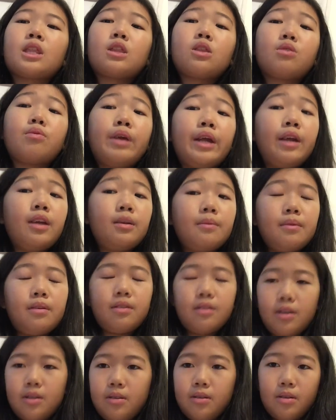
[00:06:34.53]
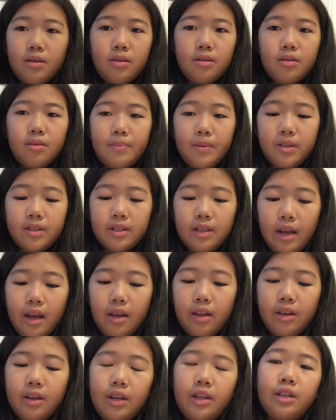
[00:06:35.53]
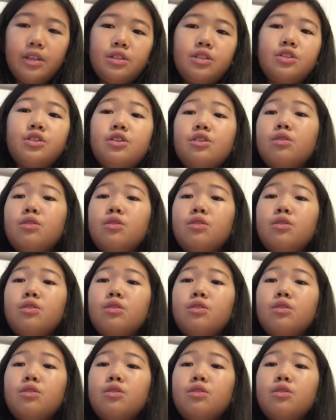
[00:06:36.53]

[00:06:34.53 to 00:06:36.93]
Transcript: 3 good personalities,